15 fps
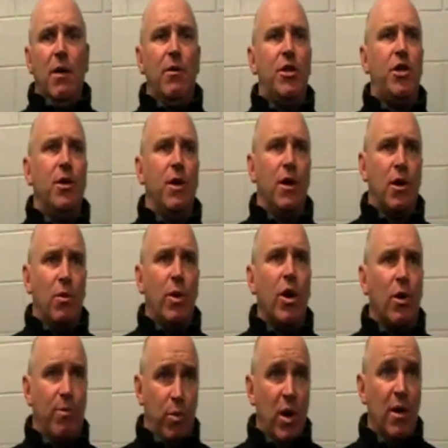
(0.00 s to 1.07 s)
we
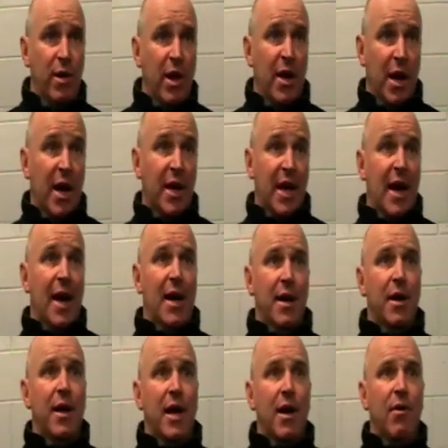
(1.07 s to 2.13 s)
got again
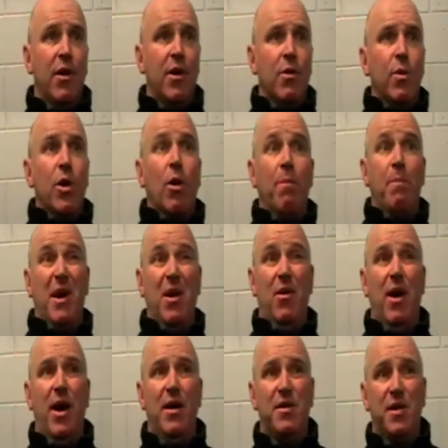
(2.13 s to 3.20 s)
an area that we got better
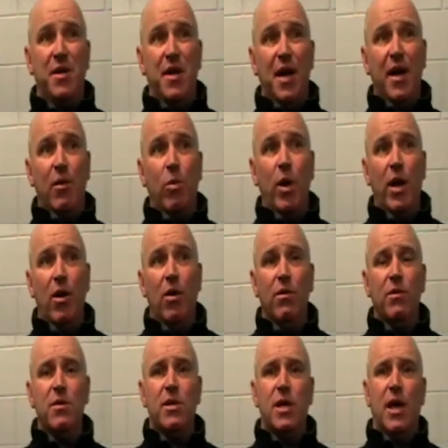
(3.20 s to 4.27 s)
at as the day went
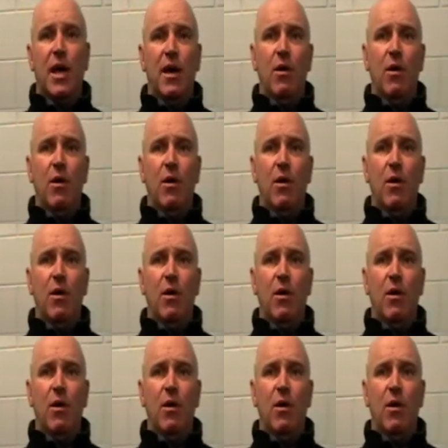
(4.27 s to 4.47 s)
on. So,